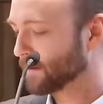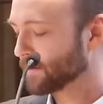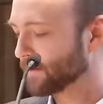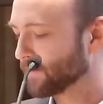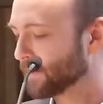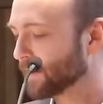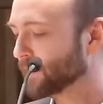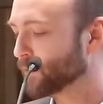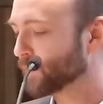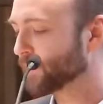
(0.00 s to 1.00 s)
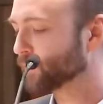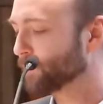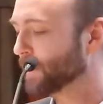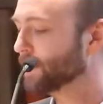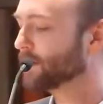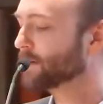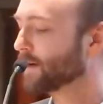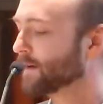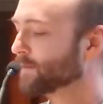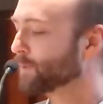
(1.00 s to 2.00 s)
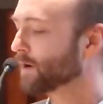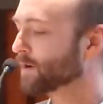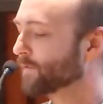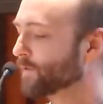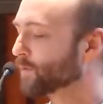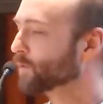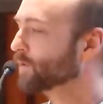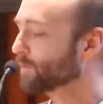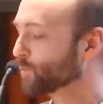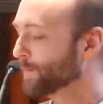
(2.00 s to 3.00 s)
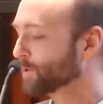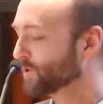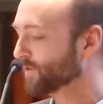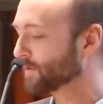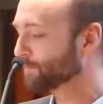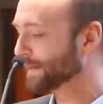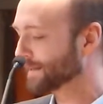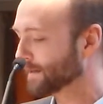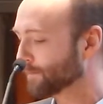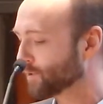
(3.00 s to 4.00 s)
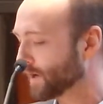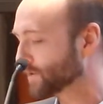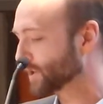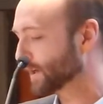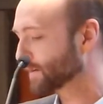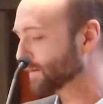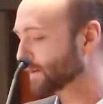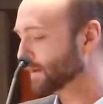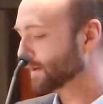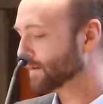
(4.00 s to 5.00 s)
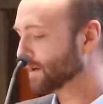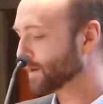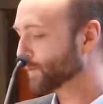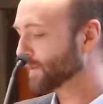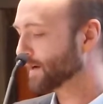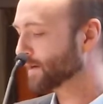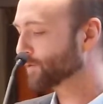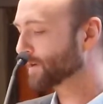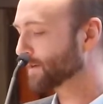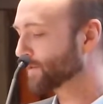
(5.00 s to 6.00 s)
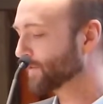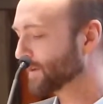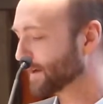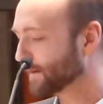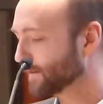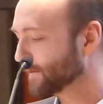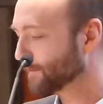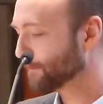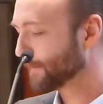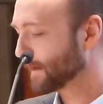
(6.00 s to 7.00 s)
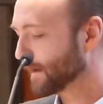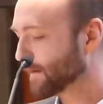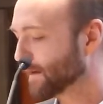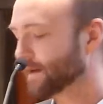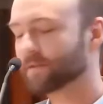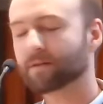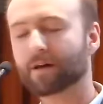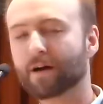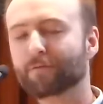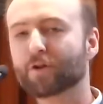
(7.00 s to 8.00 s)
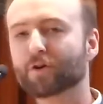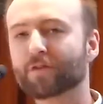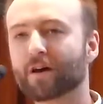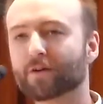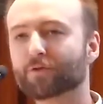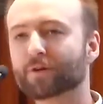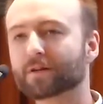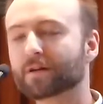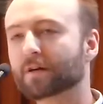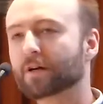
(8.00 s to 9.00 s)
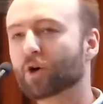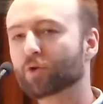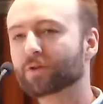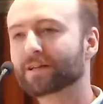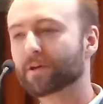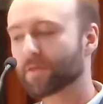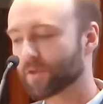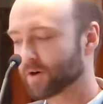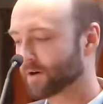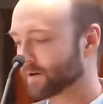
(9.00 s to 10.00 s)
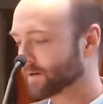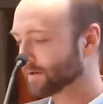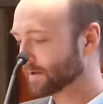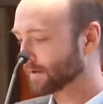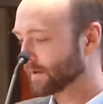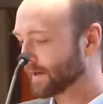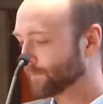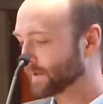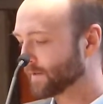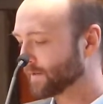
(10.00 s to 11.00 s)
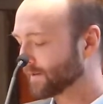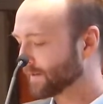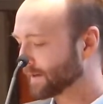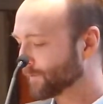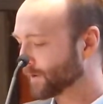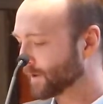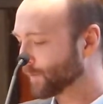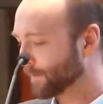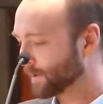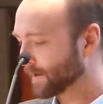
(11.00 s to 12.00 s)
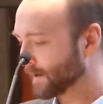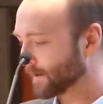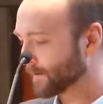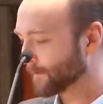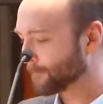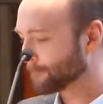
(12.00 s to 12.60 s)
This study was repeated as part of the reproducibility project, along with 100 other studies, and as of those 100, only a third have been successfully replicated.